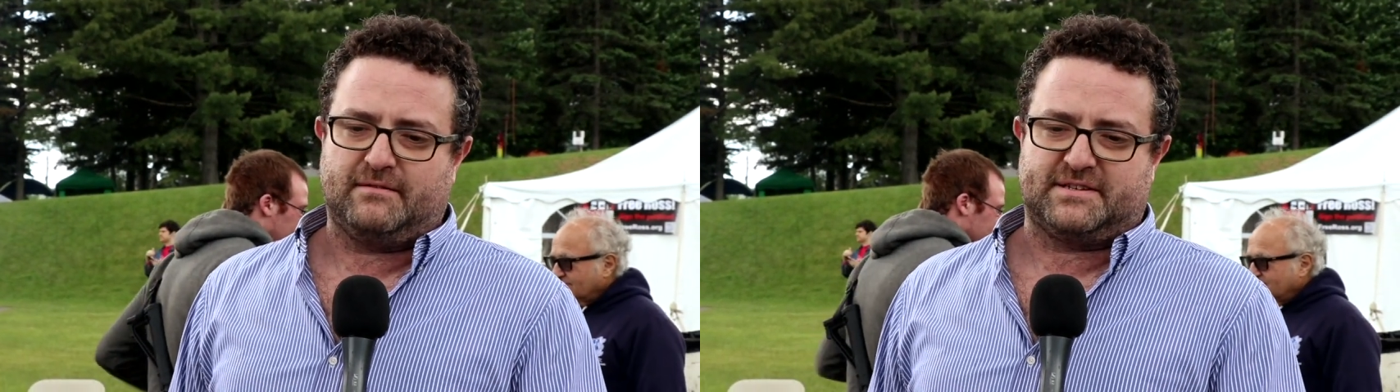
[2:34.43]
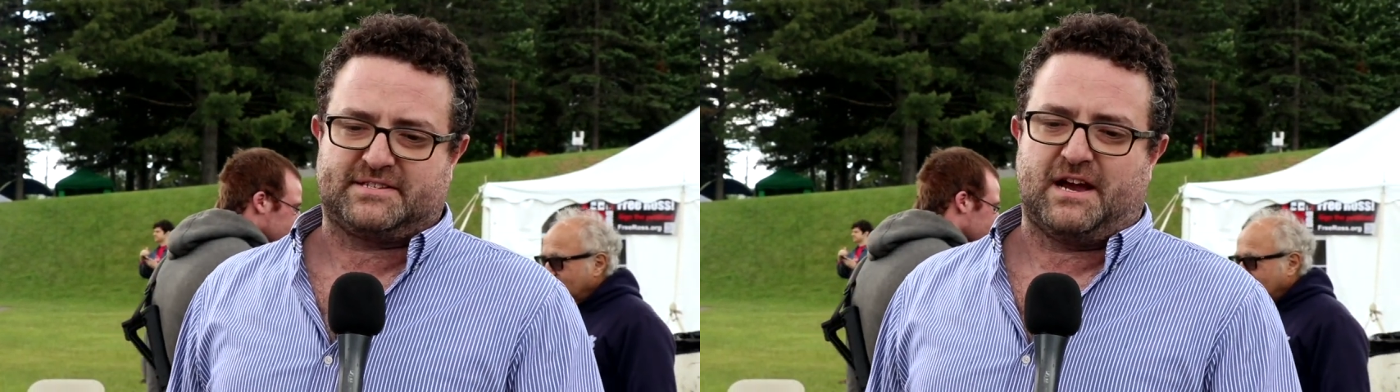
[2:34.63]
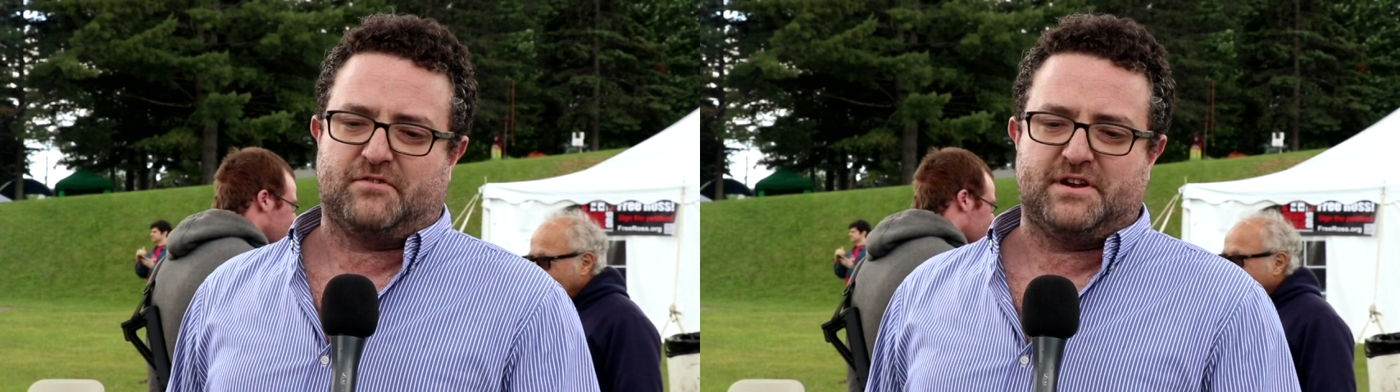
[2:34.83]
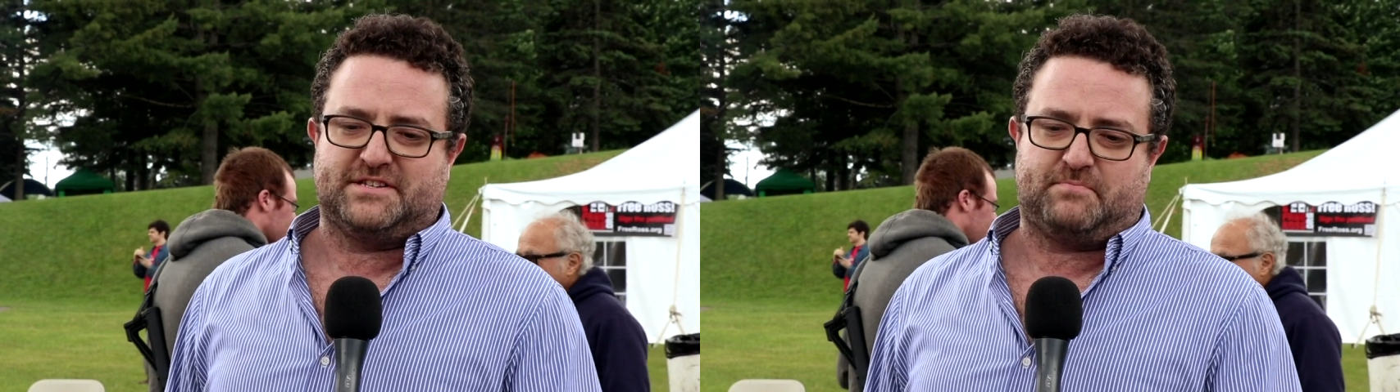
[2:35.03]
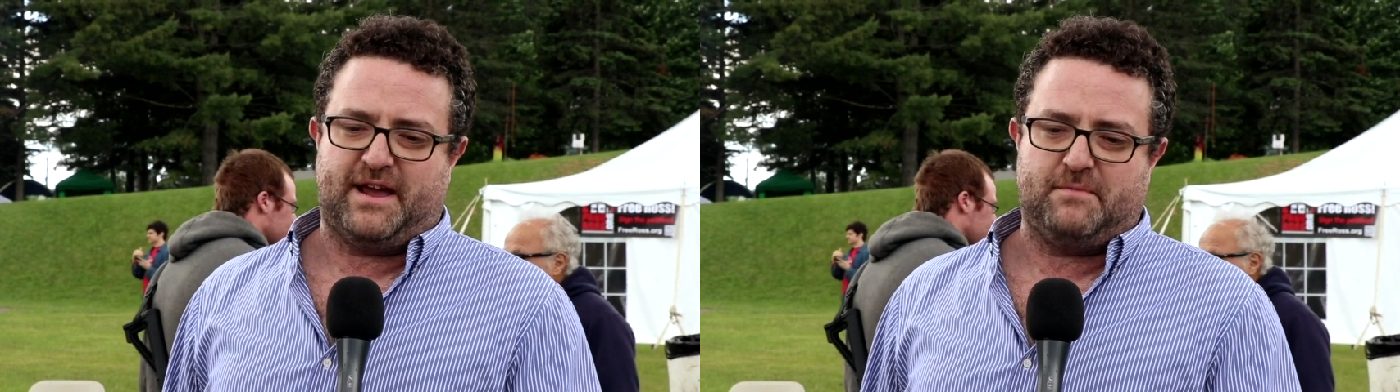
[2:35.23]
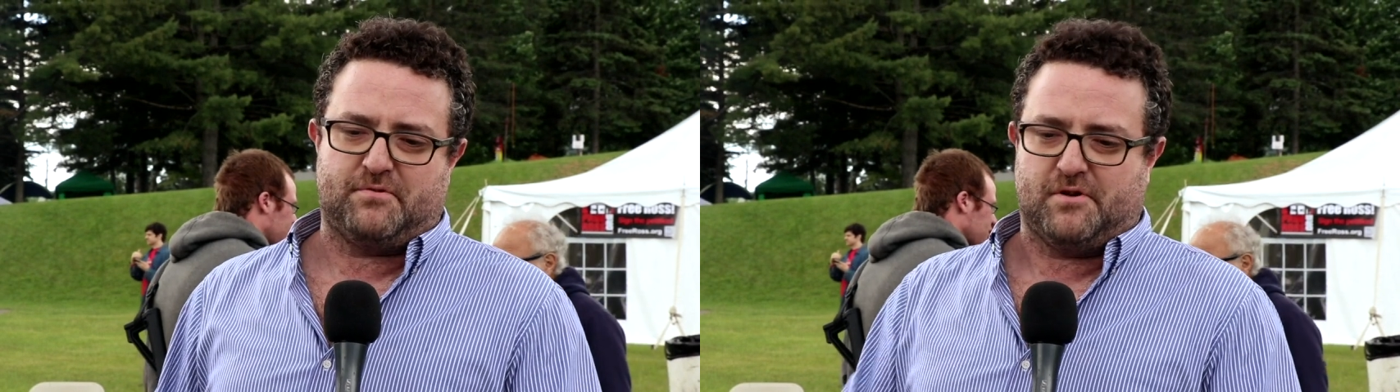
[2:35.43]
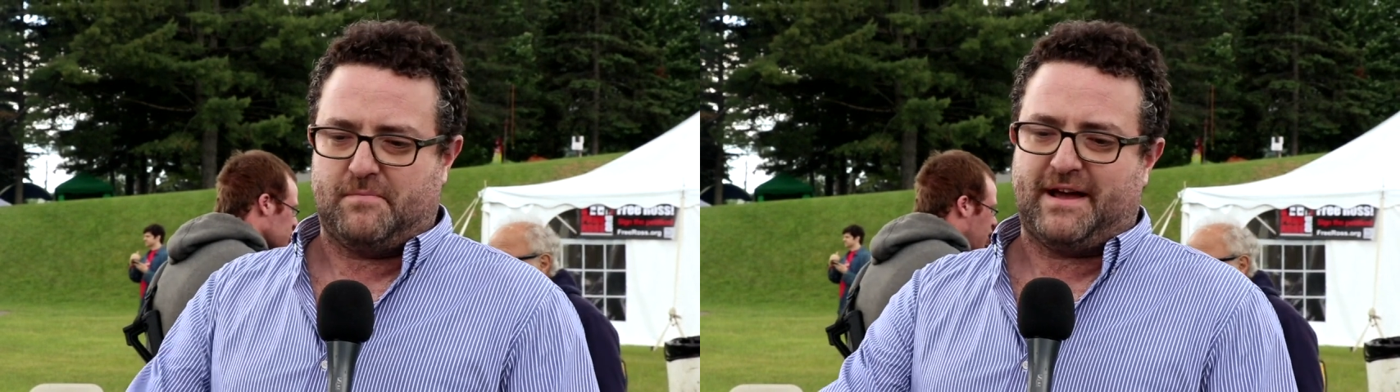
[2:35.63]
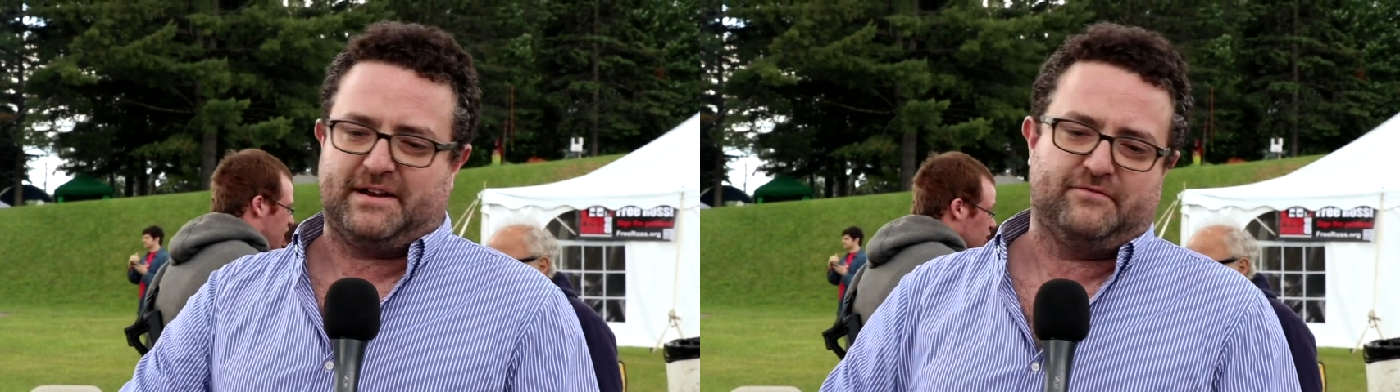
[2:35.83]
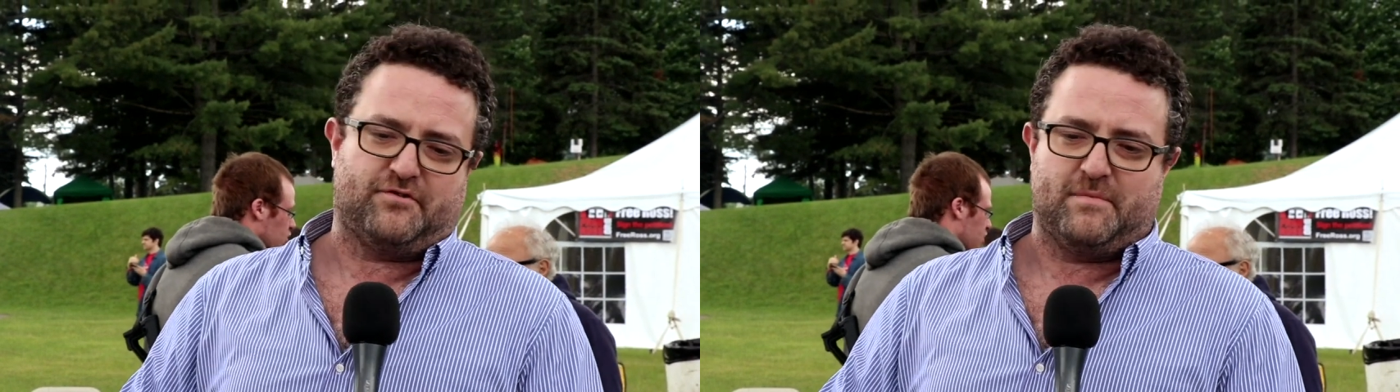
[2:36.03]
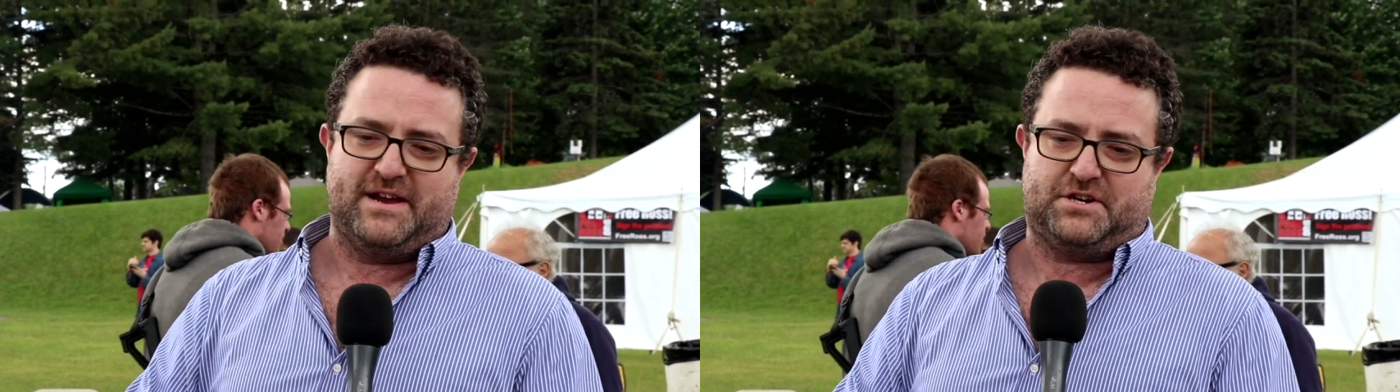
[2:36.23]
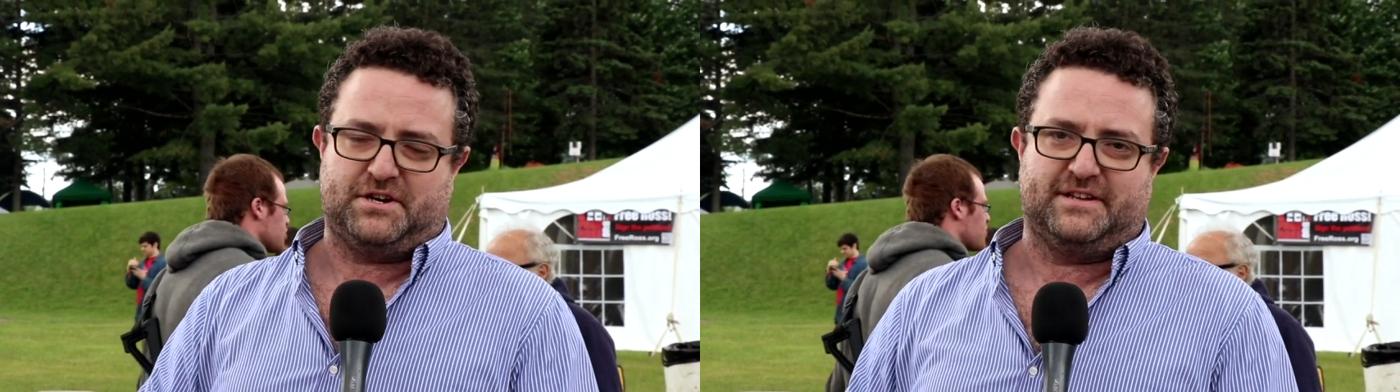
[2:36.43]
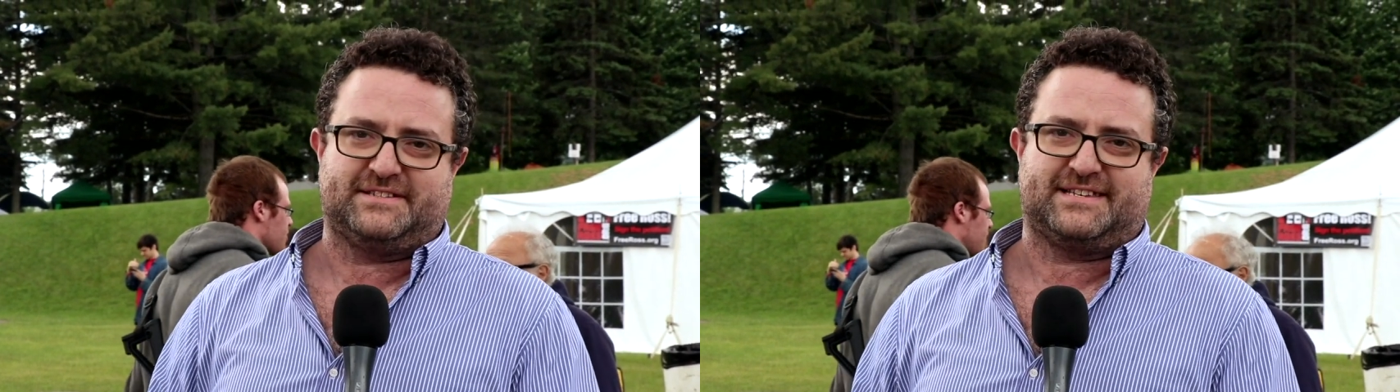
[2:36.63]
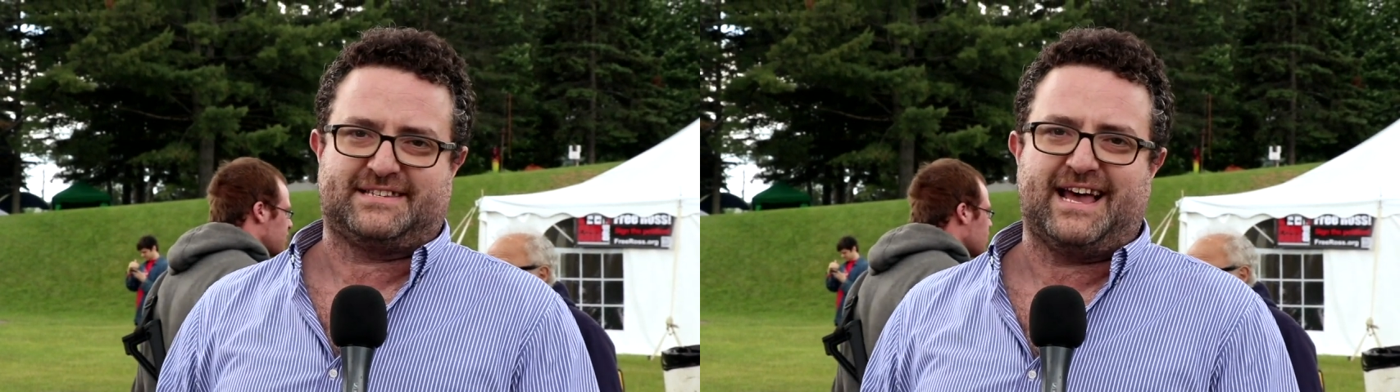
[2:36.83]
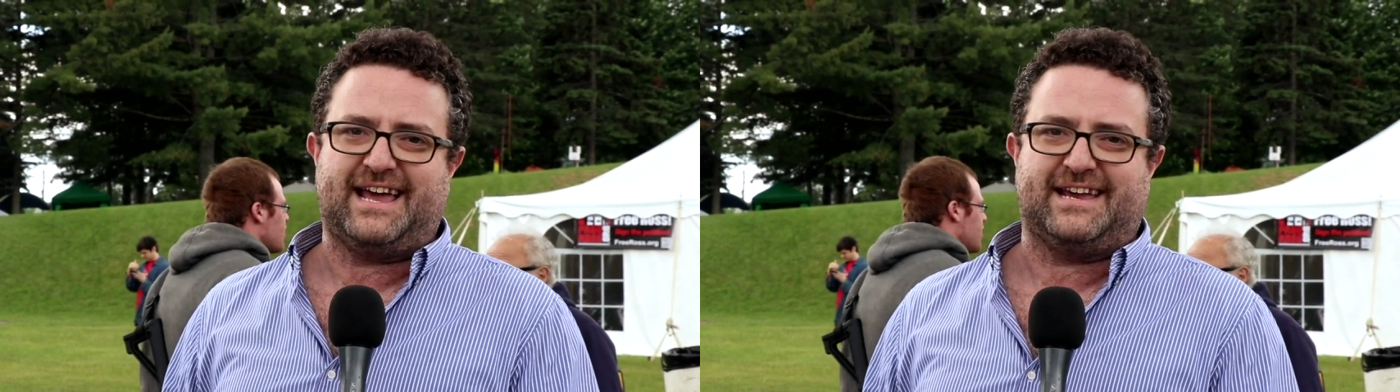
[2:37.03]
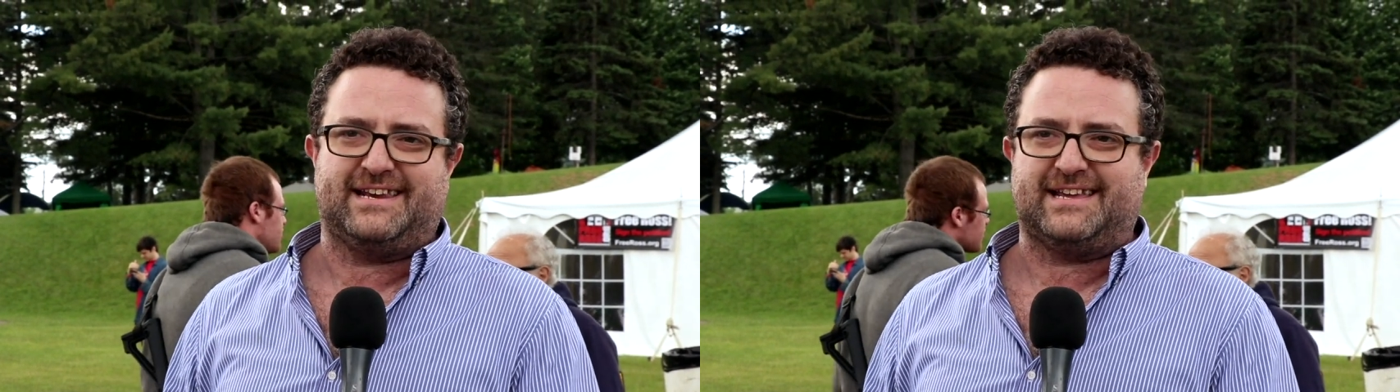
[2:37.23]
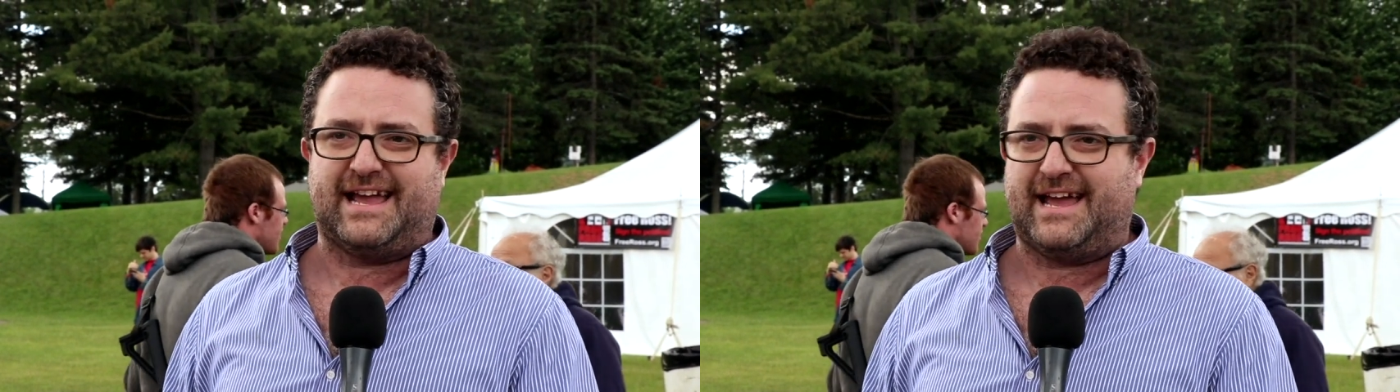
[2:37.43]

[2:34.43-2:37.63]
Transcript: discovered his paper about information in society,